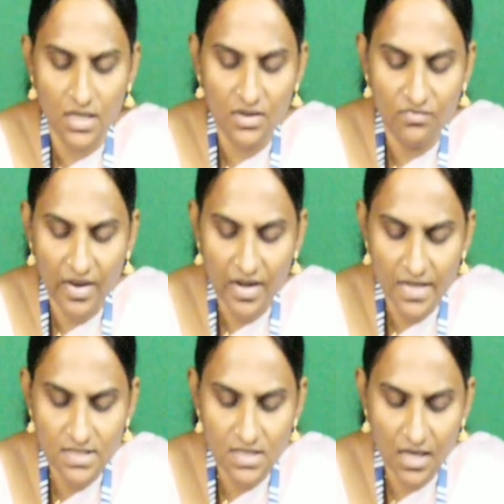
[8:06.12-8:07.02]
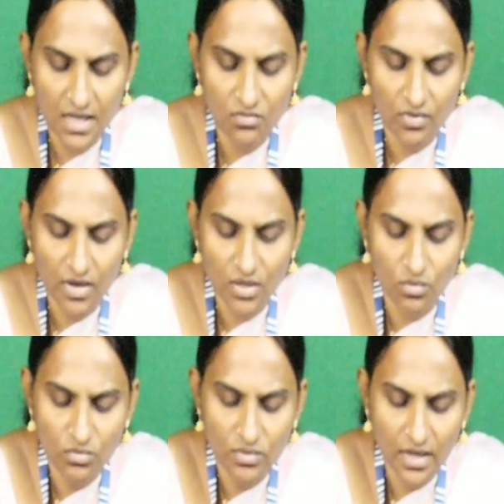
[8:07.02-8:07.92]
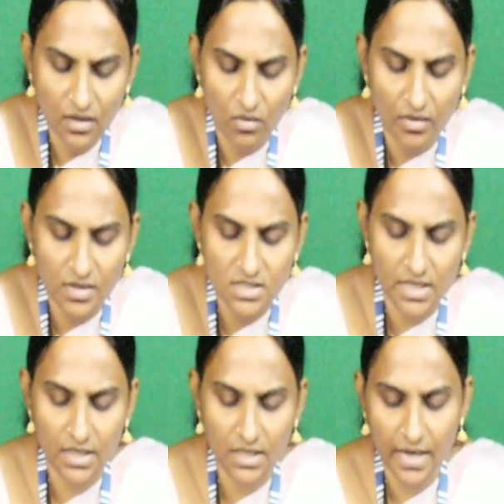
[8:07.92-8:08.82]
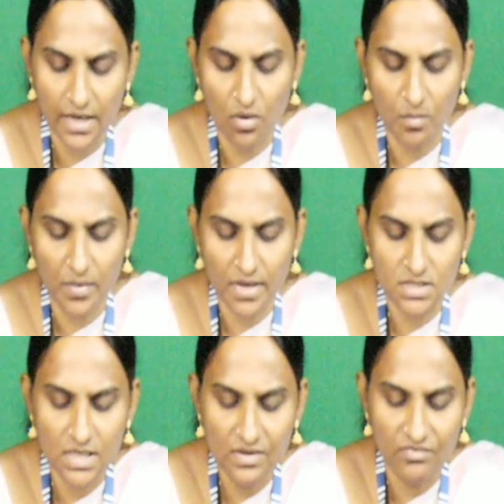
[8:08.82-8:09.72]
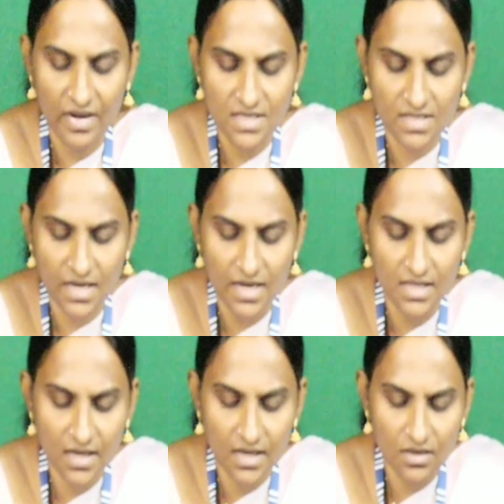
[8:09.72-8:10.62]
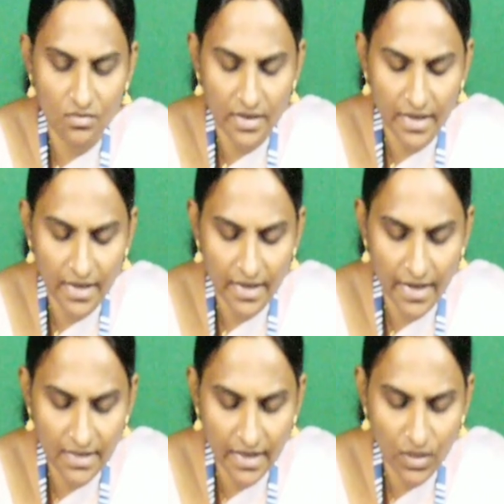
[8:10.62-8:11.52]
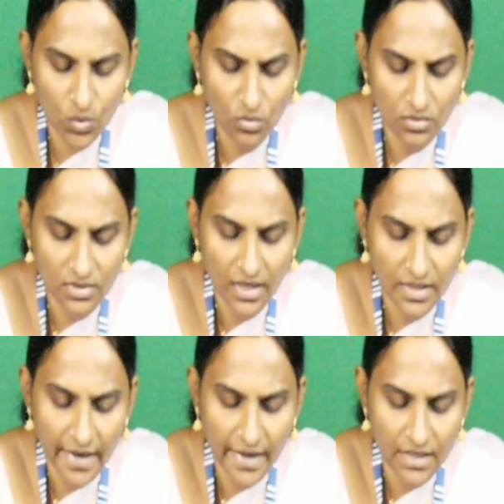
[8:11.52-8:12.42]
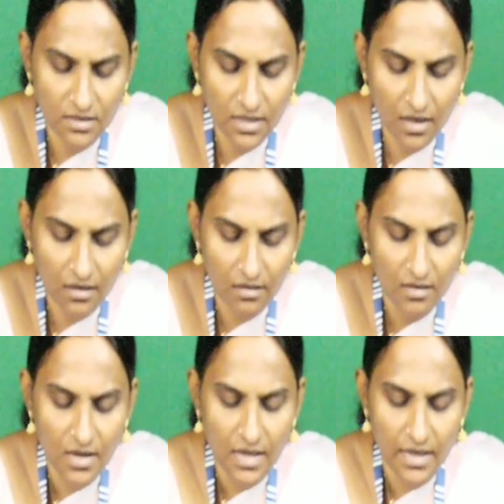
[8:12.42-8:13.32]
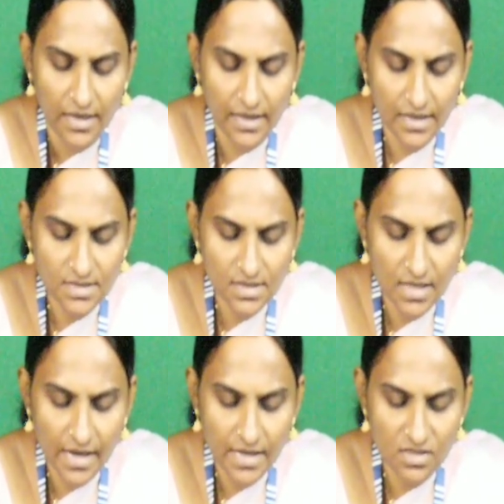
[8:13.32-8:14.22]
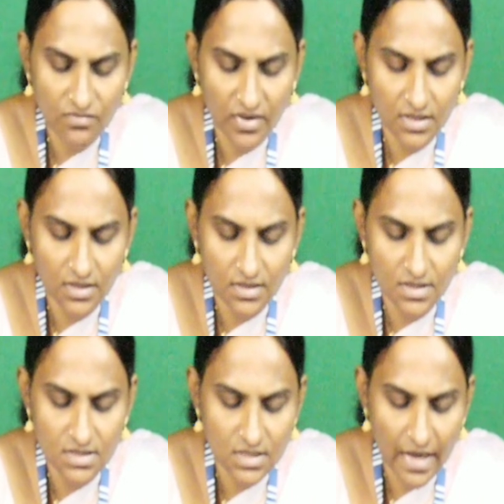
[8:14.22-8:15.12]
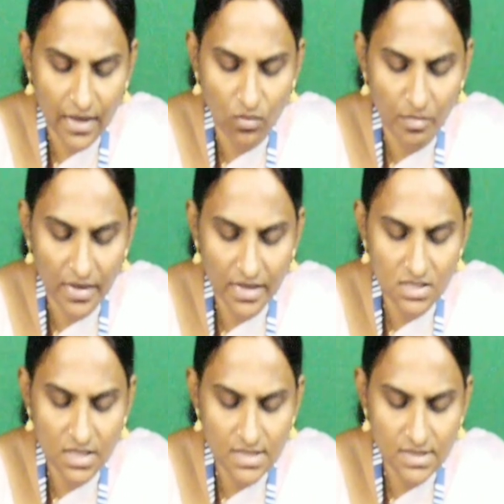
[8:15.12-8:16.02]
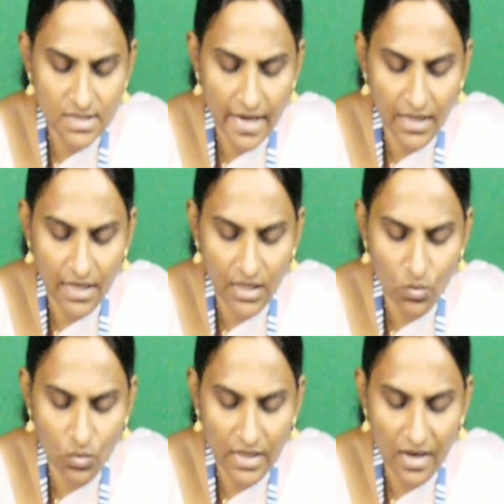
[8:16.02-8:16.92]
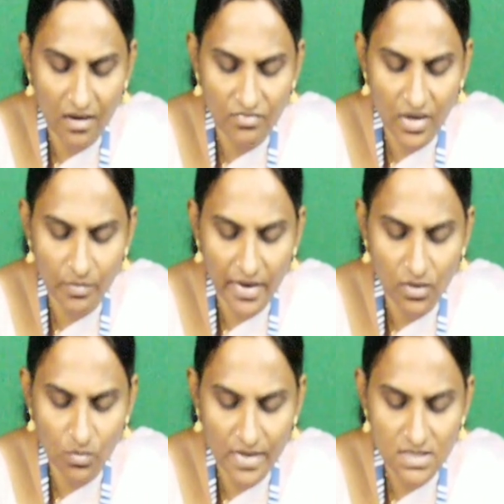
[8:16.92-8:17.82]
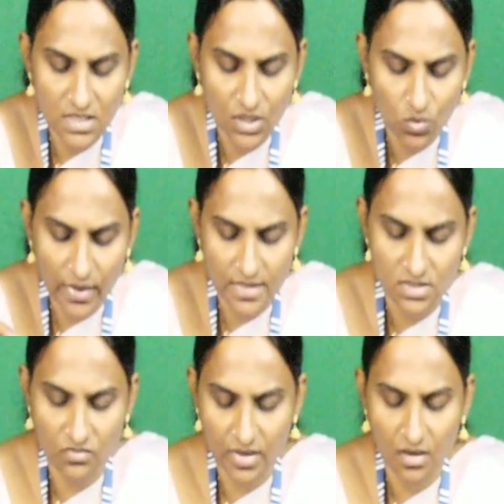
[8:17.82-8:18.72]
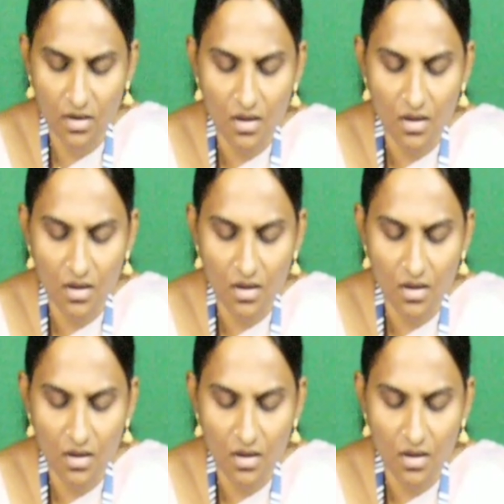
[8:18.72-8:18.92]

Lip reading: If n less than or equal to 2, then constant time complexity. If n is greater than or greater than 2, then 8. The recurrence relation for this time complexity is 8 into T of n by 2 plus C2 n square.